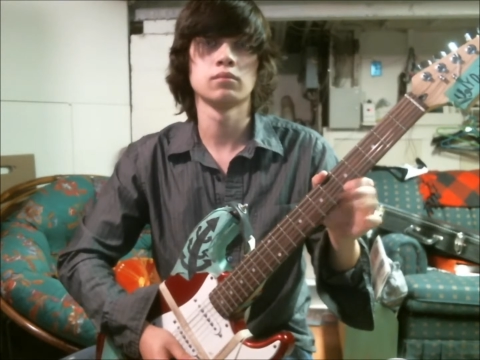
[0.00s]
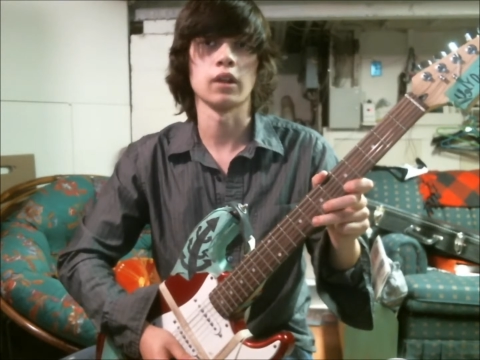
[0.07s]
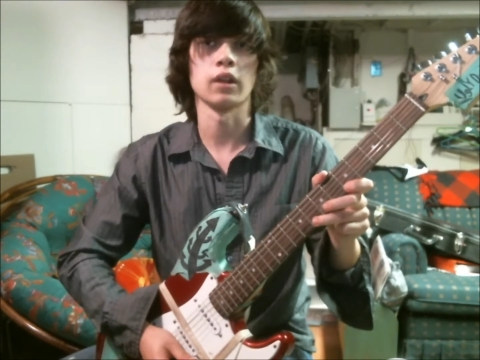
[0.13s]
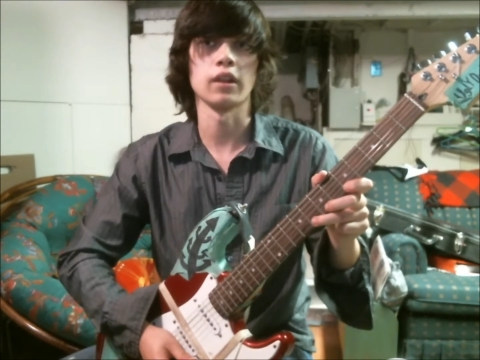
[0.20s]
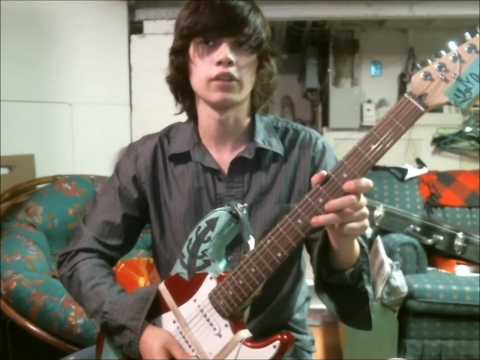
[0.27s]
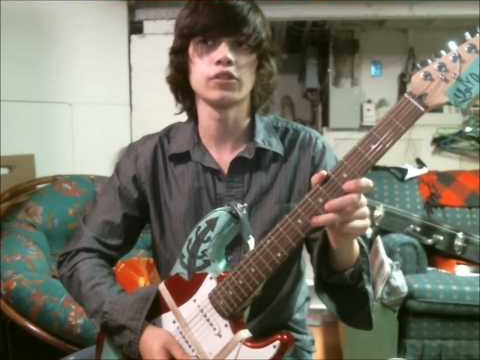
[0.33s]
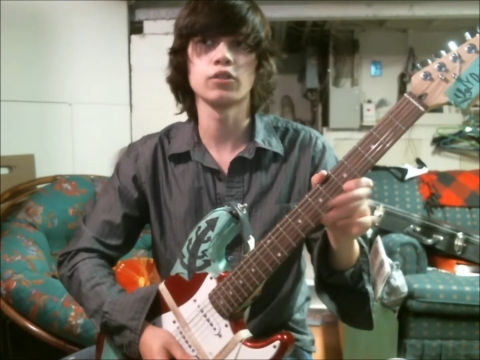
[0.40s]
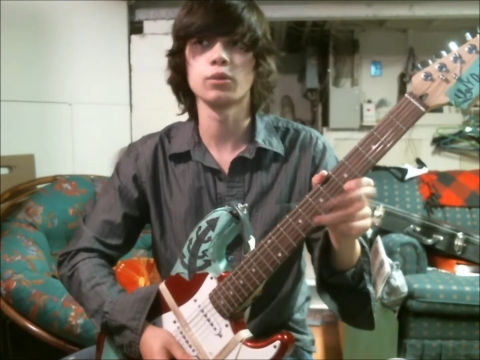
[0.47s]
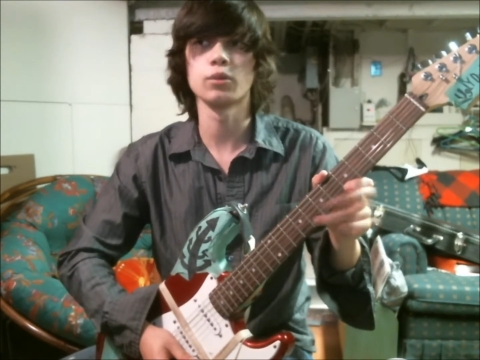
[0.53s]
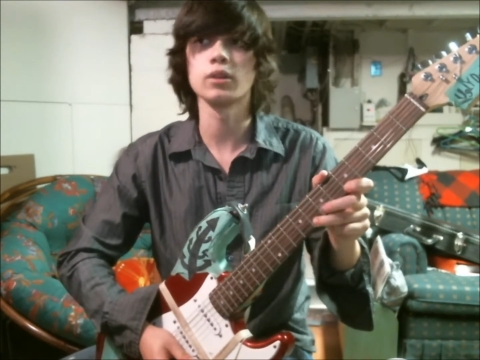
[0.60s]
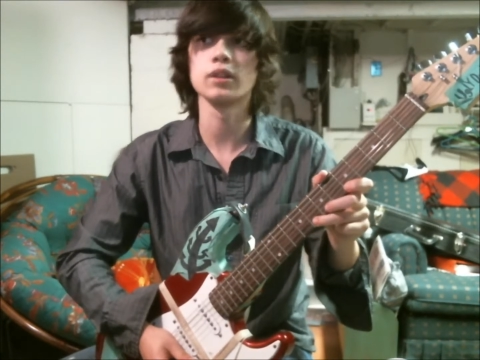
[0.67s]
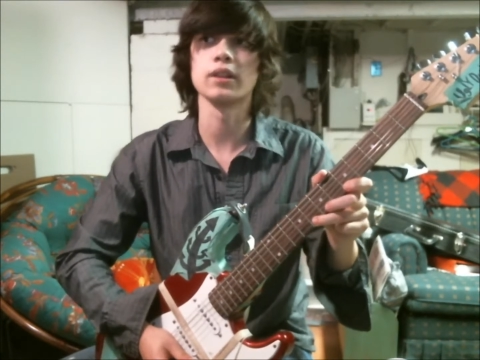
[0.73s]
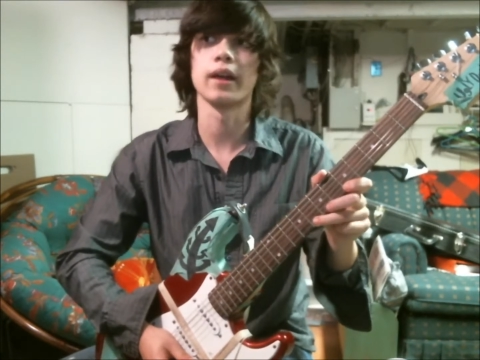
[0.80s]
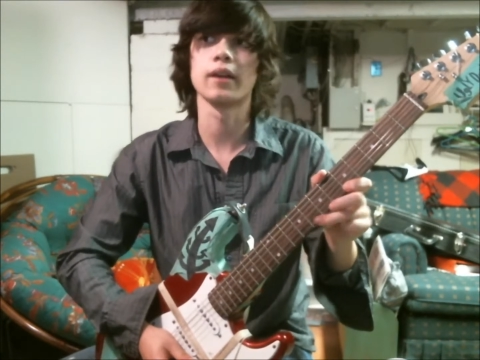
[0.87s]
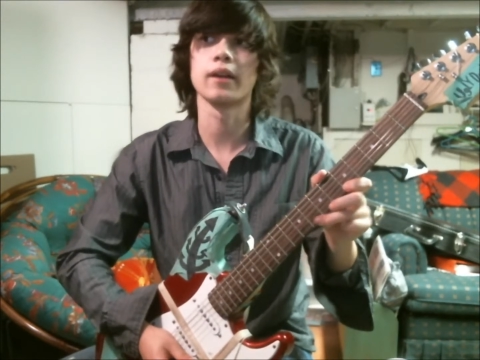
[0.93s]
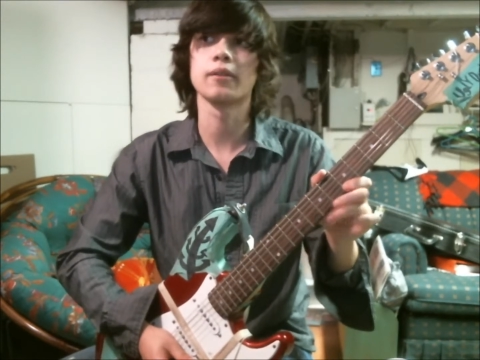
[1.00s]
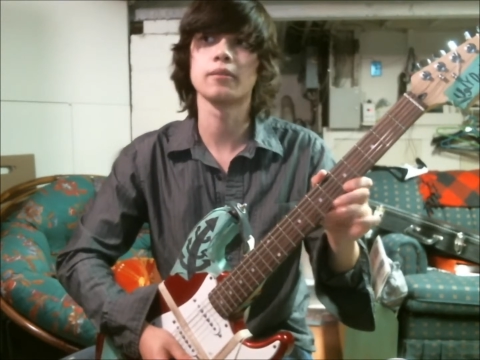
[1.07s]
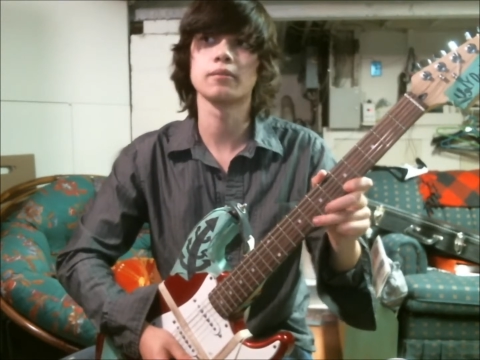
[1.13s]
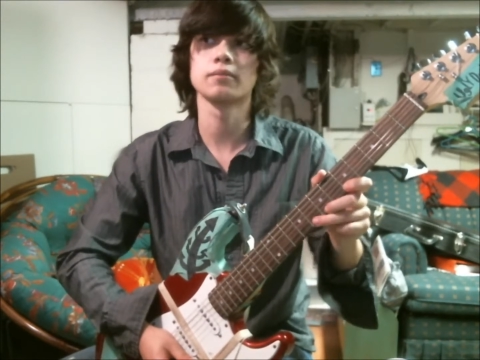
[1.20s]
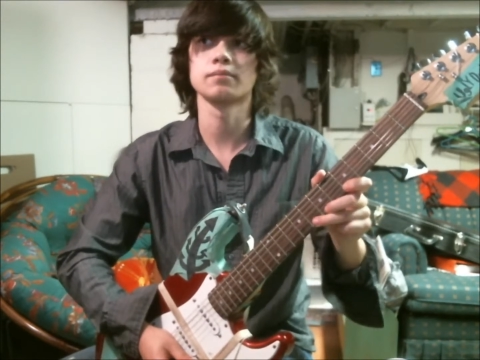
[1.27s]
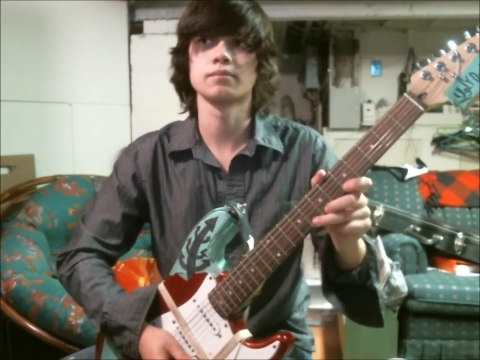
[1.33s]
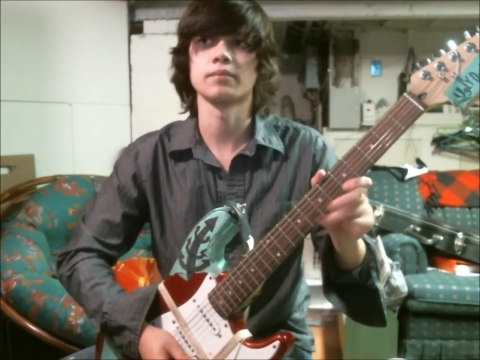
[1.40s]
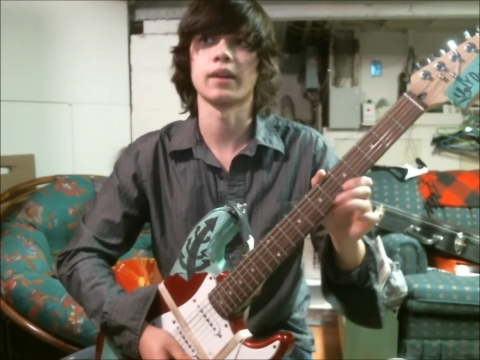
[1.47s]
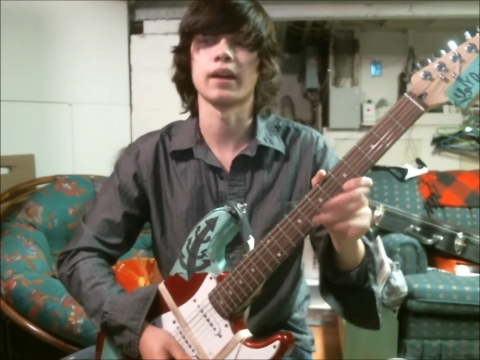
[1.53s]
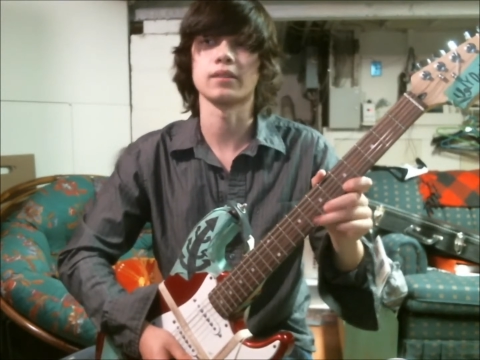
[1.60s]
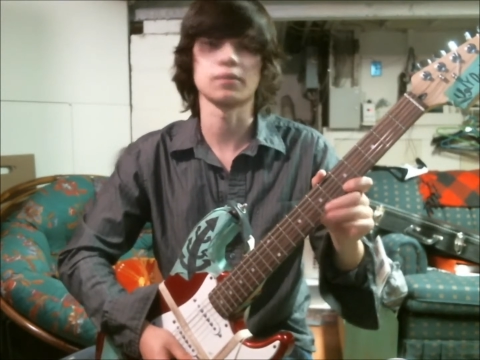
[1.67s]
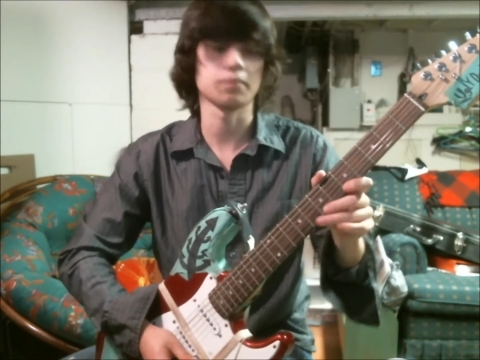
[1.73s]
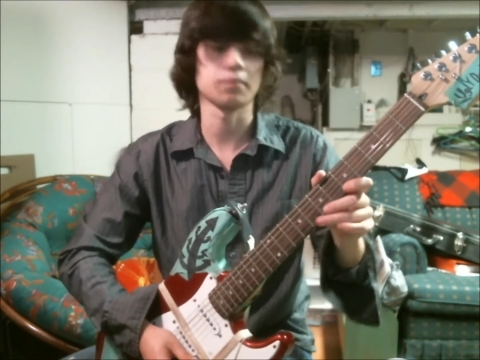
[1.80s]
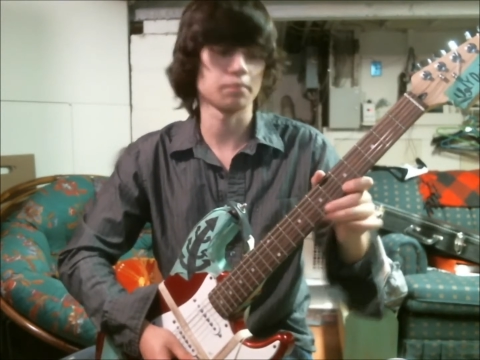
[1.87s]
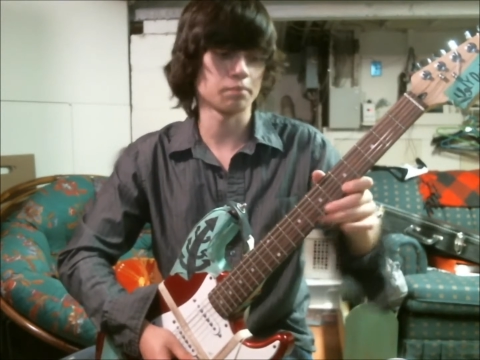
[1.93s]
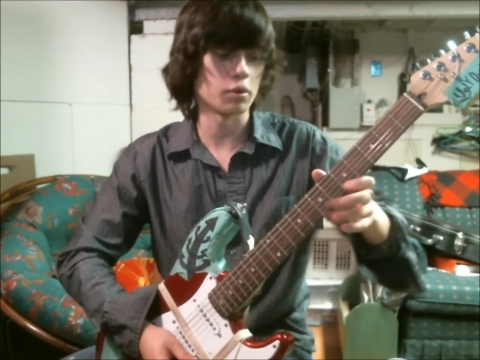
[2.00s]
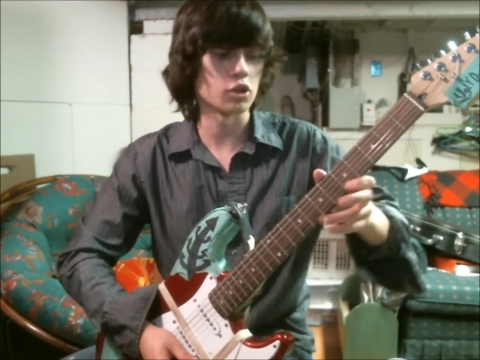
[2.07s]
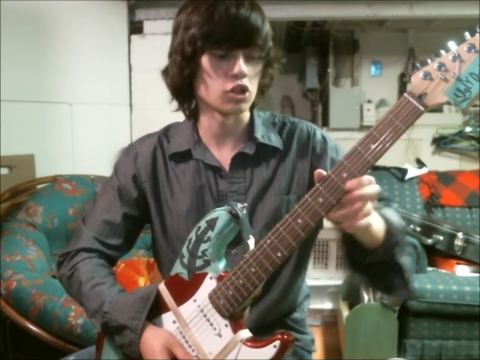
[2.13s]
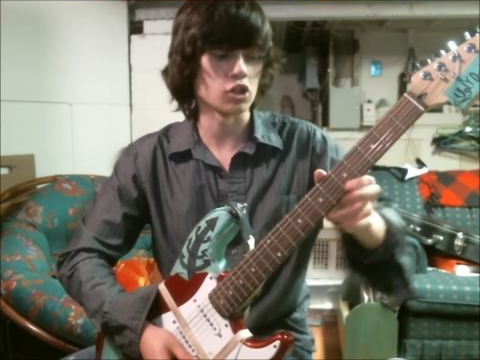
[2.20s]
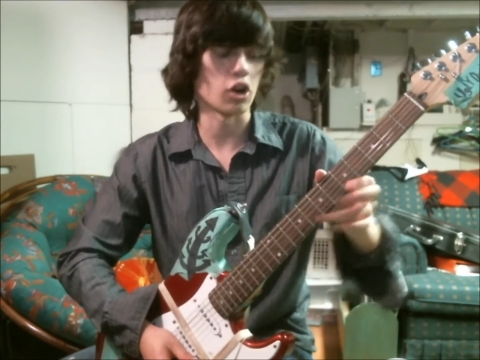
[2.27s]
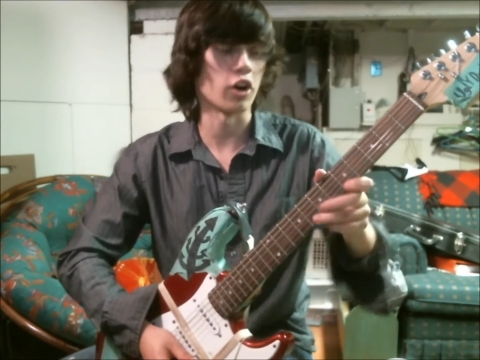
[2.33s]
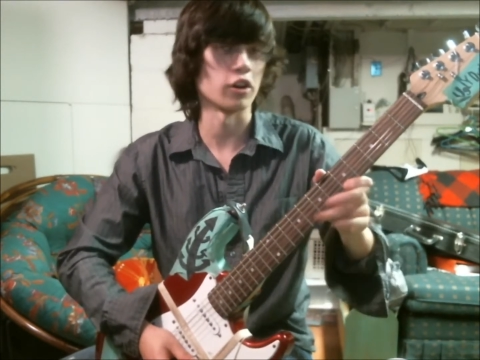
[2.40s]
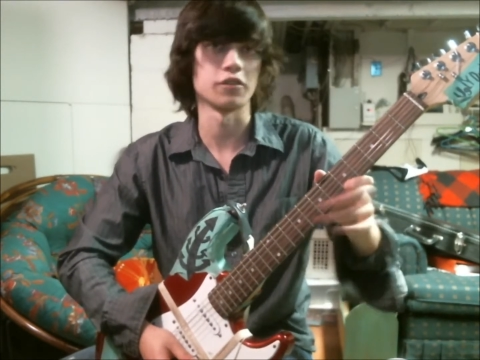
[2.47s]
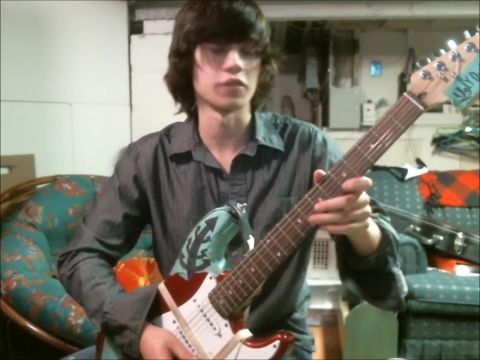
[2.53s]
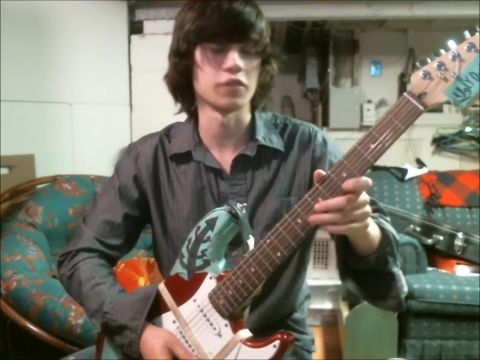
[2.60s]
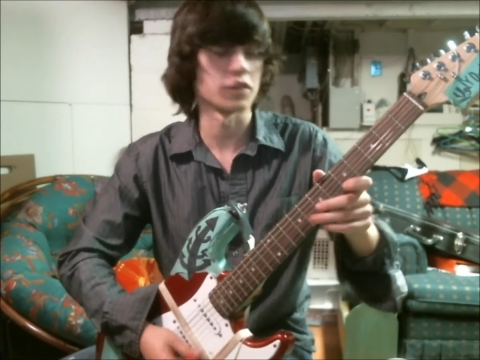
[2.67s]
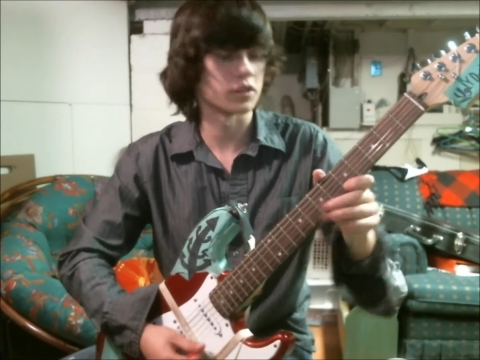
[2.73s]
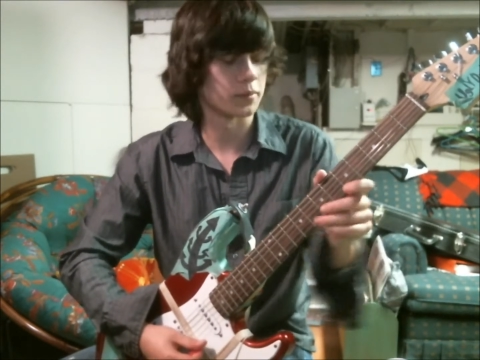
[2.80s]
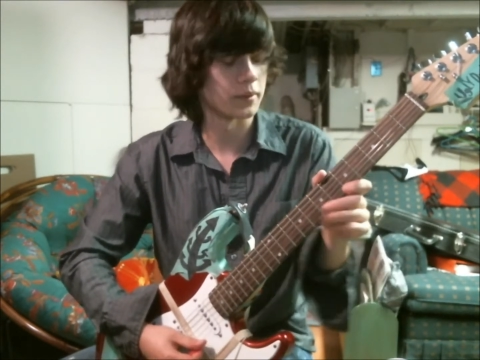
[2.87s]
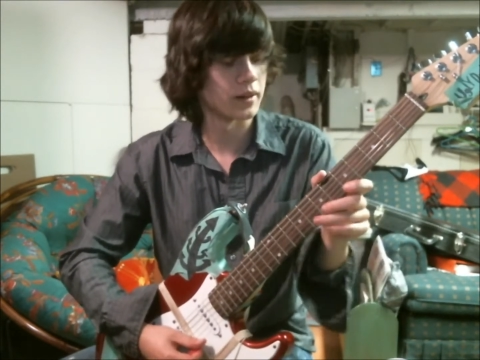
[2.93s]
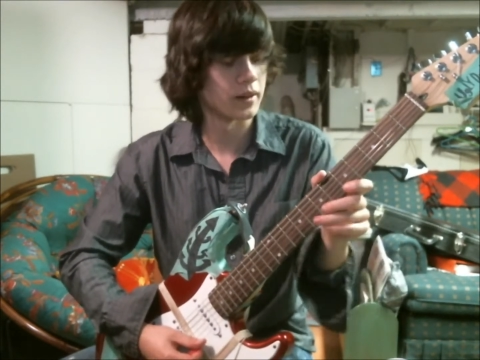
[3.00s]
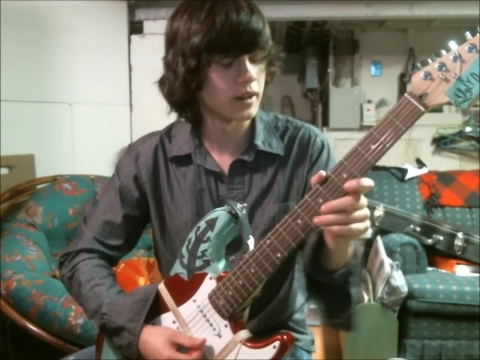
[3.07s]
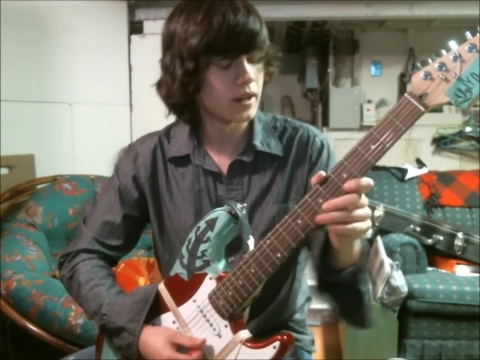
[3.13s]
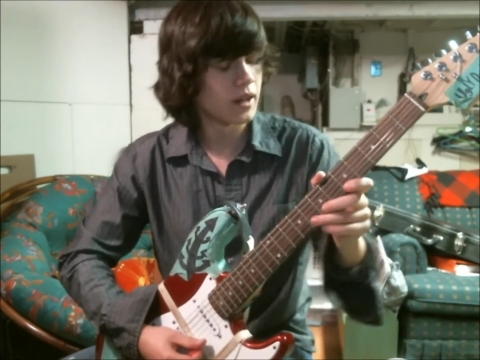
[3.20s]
unless you really, like, I guess, push hard first. But